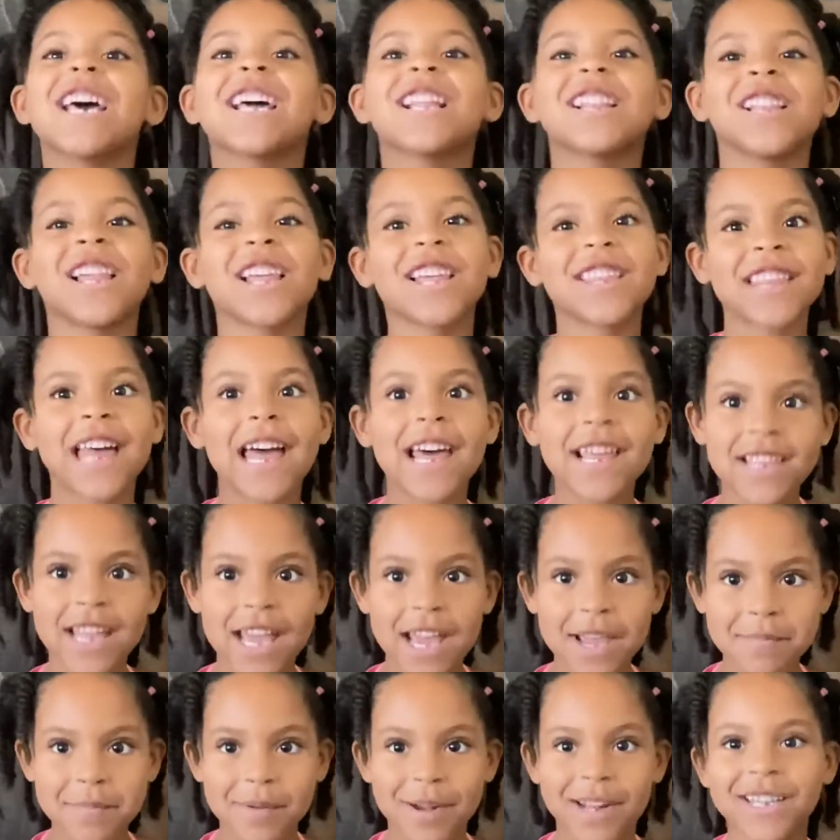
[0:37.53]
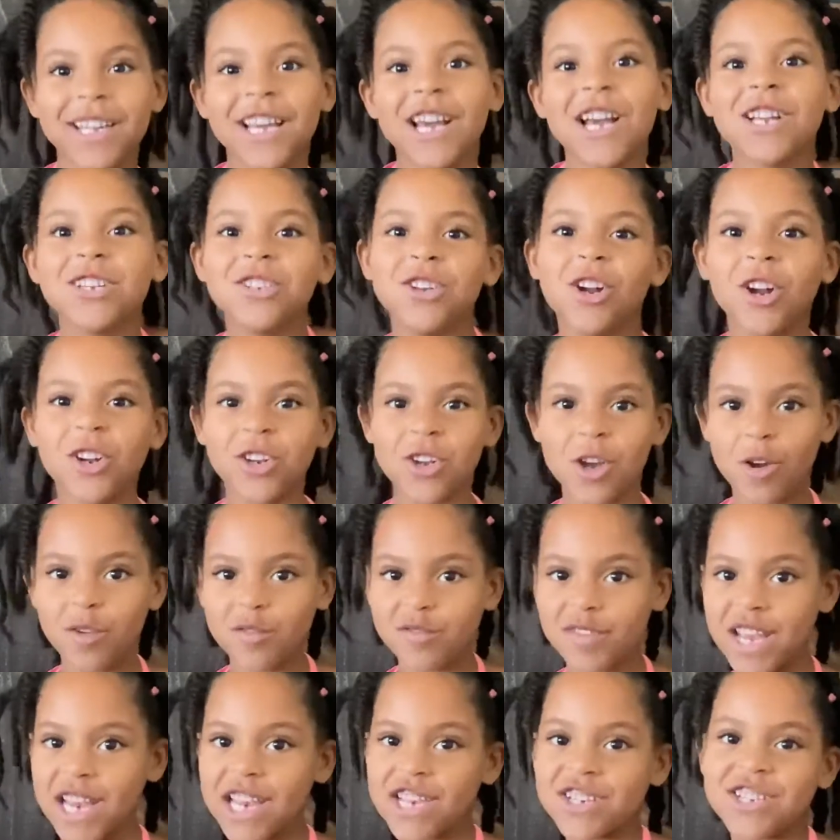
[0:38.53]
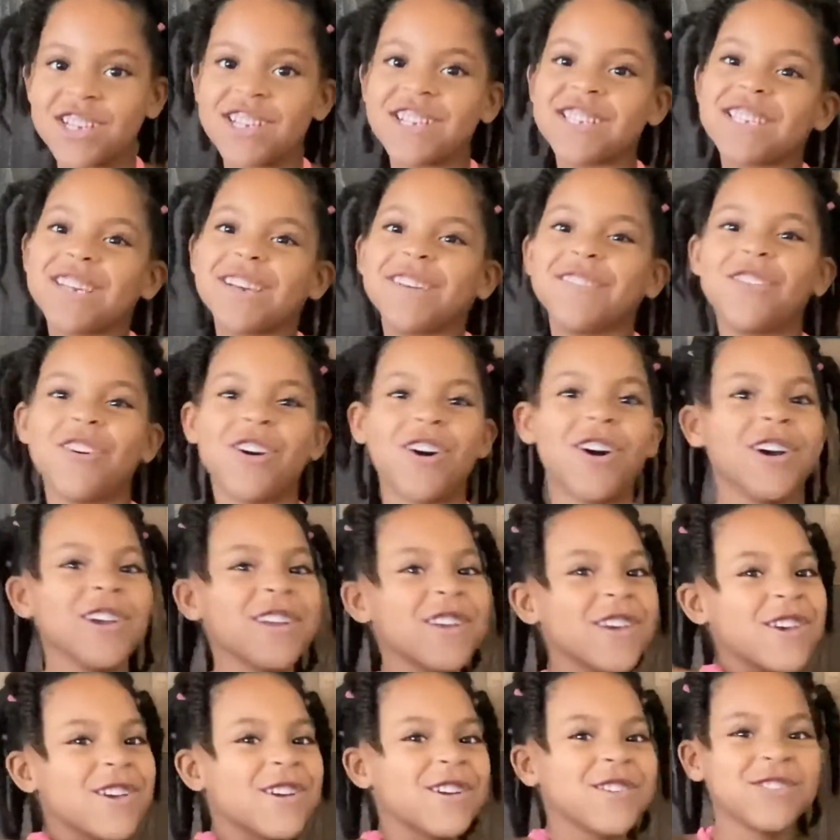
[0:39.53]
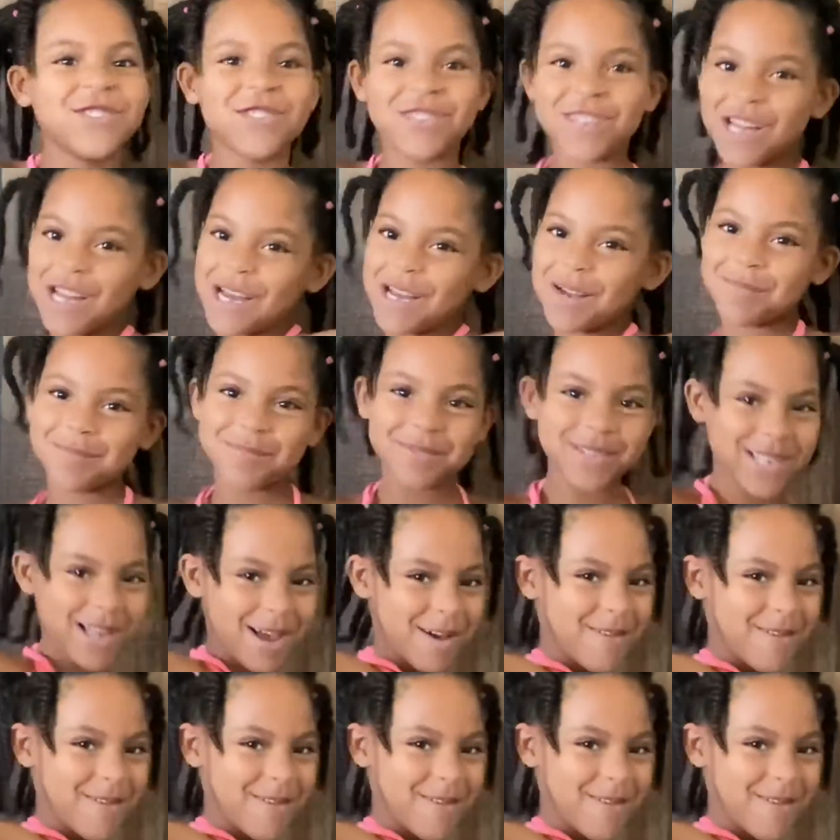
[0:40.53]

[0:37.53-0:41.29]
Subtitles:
click that like button, turn on notifications, give all a huge thumbs